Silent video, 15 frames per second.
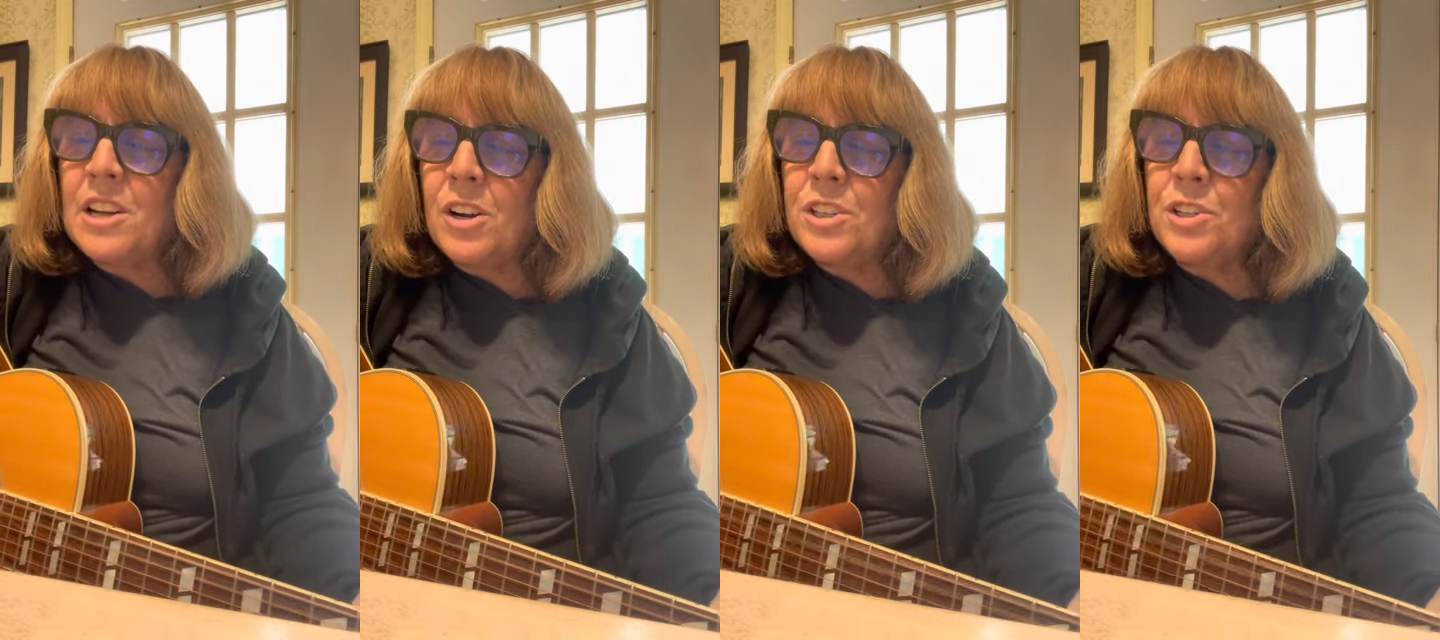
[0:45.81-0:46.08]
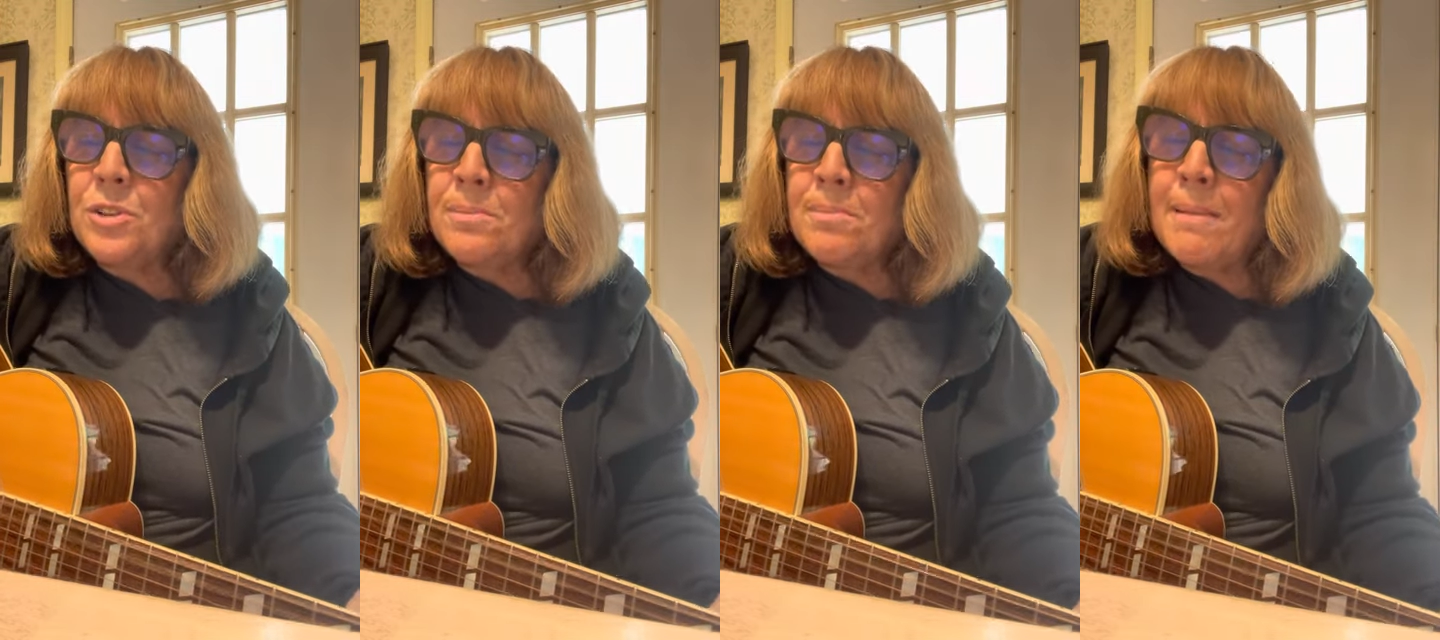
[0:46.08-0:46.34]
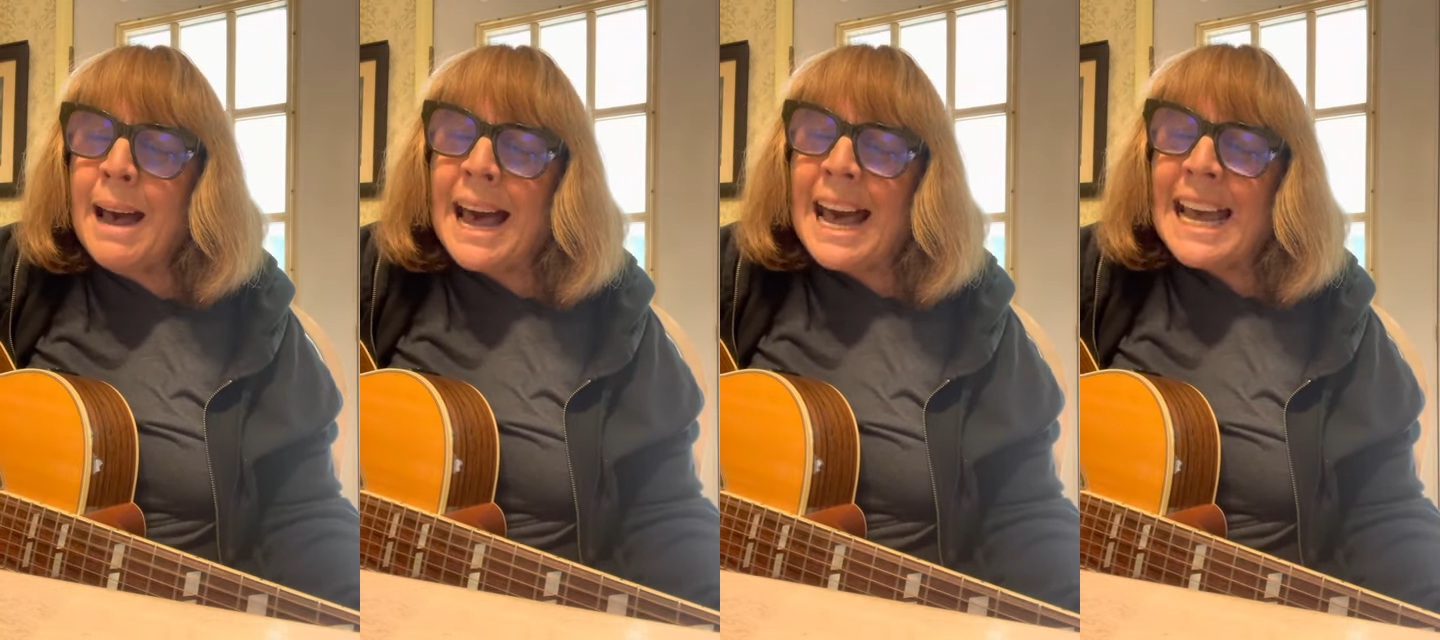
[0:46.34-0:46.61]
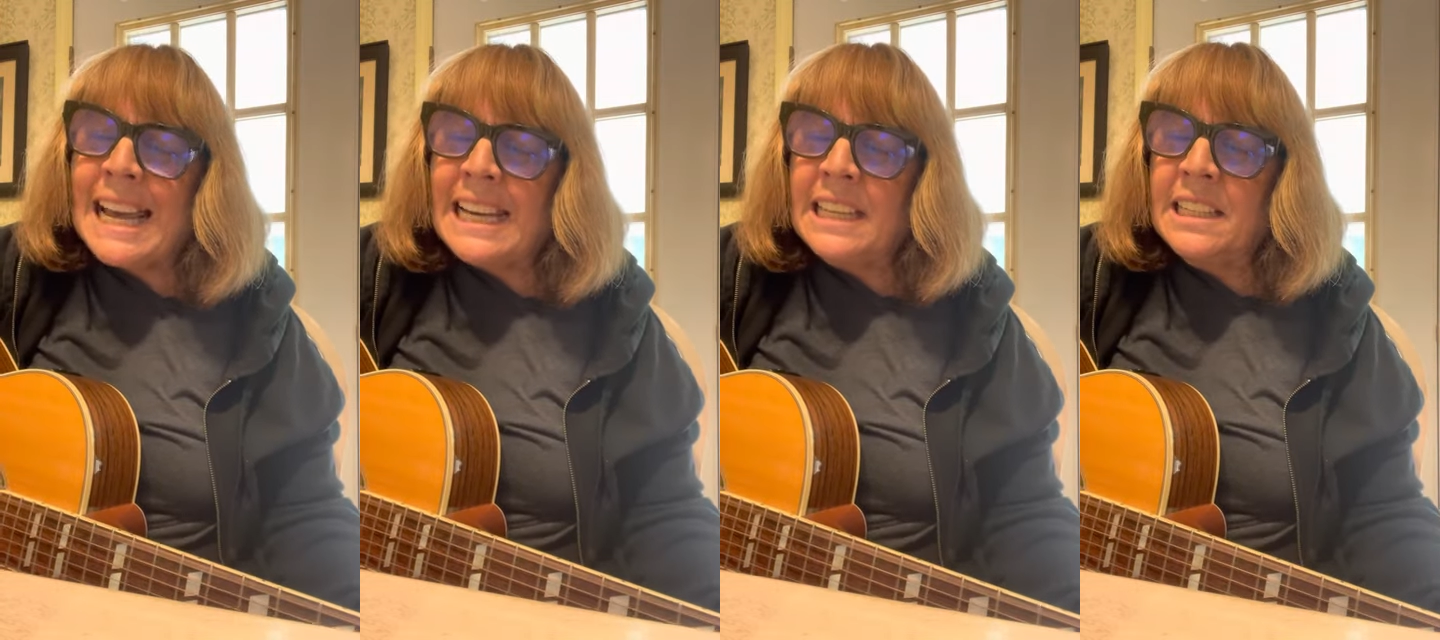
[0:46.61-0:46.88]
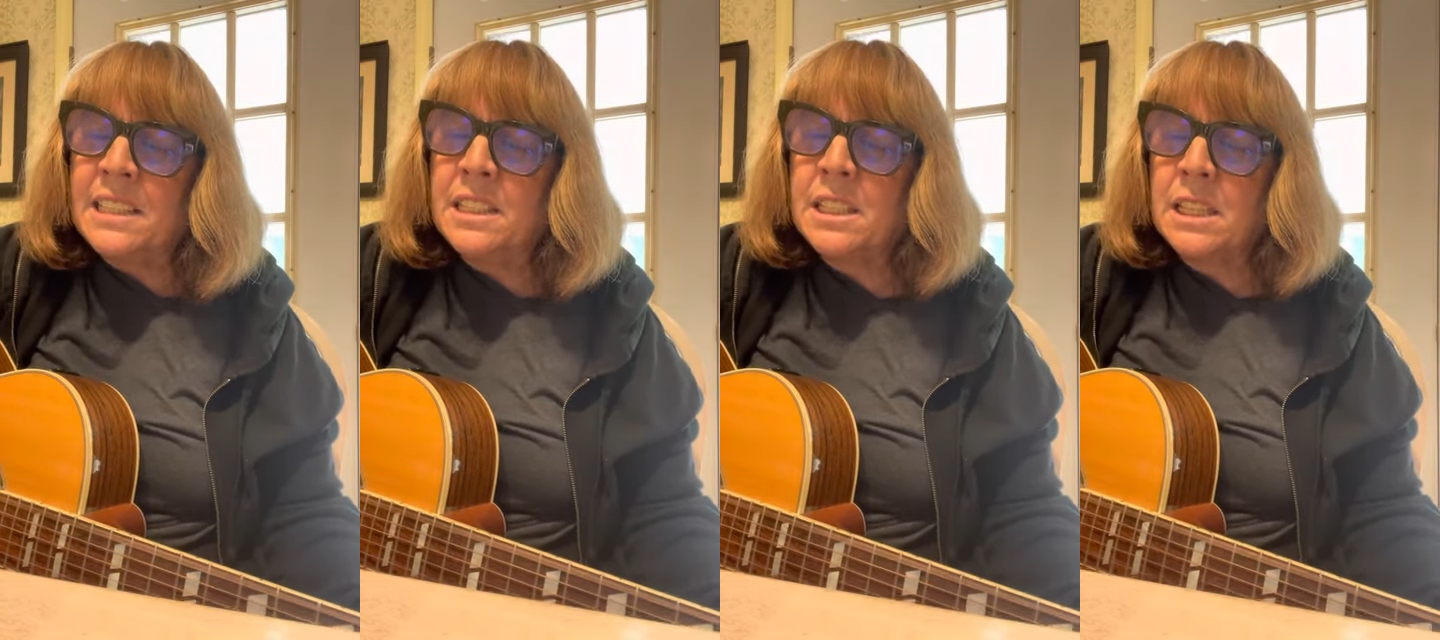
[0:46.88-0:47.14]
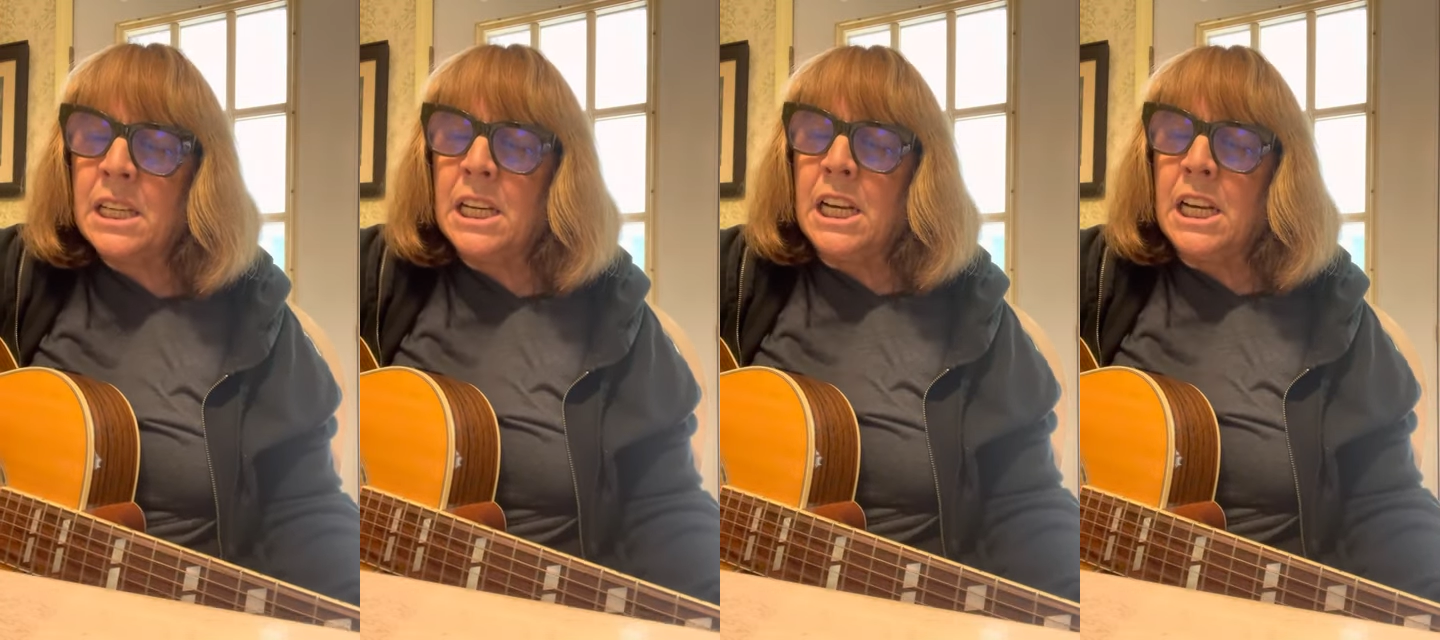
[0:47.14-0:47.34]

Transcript: on your mind.